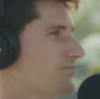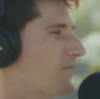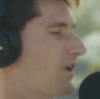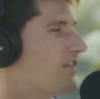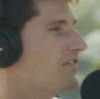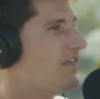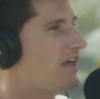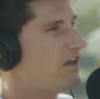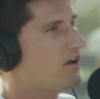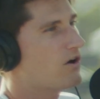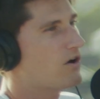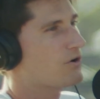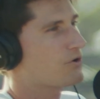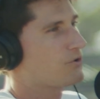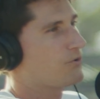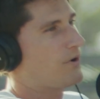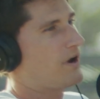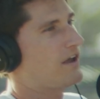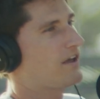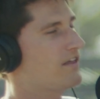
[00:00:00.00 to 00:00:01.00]
They are
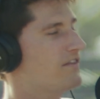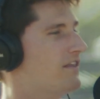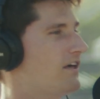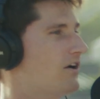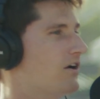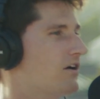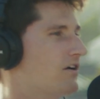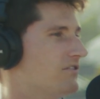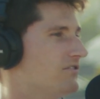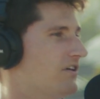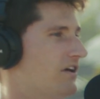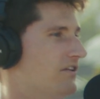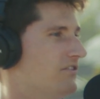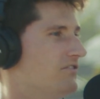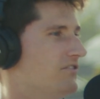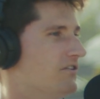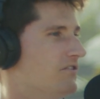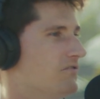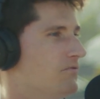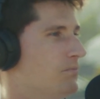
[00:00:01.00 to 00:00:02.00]
great and they are
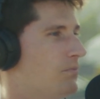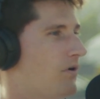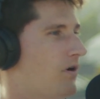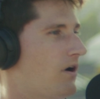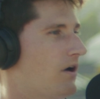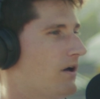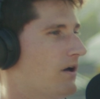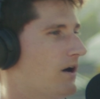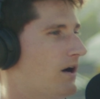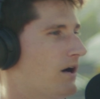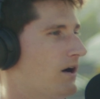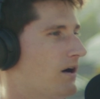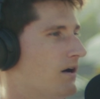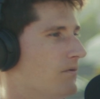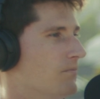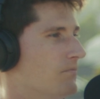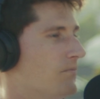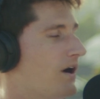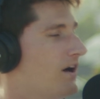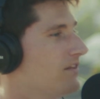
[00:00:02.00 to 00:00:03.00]
intensive, but
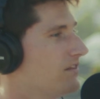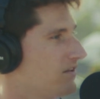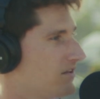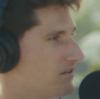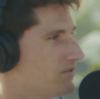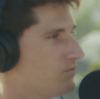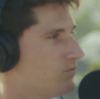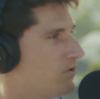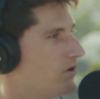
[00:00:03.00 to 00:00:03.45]
I think